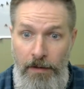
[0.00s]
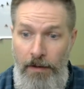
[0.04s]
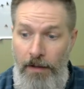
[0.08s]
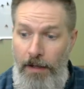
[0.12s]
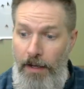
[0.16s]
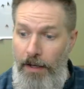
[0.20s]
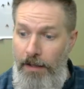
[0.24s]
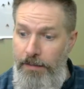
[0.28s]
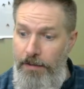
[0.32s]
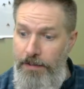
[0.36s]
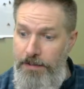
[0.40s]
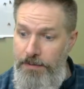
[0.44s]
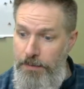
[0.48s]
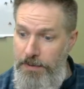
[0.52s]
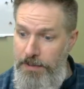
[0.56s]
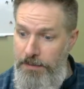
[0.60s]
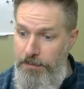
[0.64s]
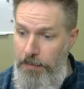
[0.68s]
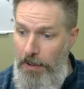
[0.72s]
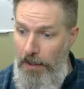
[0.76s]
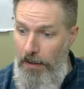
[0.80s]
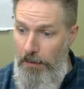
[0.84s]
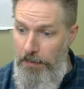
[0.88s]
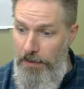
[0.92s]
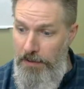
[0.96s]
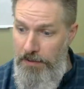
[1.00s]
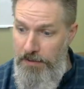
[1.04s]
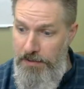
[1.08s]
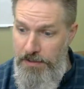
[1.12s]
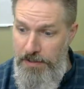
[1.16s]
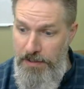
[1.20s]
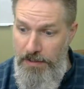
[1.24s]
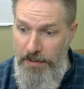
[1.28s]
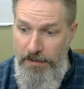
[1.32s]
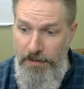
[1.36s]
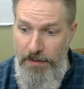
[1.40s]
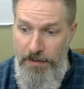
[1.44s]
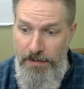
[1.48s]
And this was
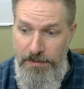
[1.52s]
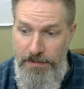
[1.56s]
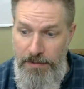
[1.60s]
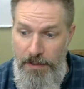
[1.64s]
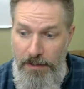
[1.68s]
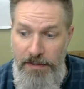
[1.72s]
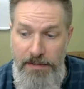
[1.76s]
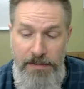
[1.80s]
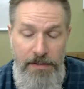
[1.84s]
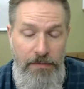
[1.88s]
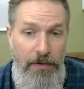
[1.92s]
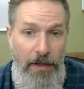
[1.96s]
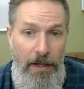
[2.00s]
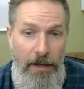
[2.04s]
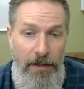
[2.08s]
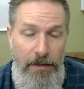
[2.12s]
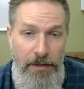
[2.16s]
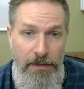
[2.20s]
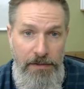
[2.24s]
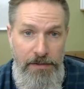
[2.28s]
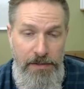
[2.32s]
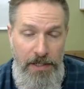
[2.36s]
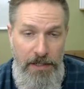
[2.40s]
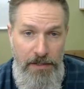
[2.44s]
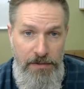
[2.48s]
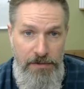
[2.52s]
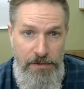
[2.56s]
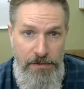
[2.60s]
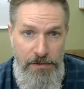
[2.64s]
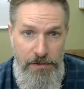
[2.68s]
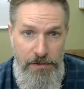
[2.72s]
published in the Studies of Higher Education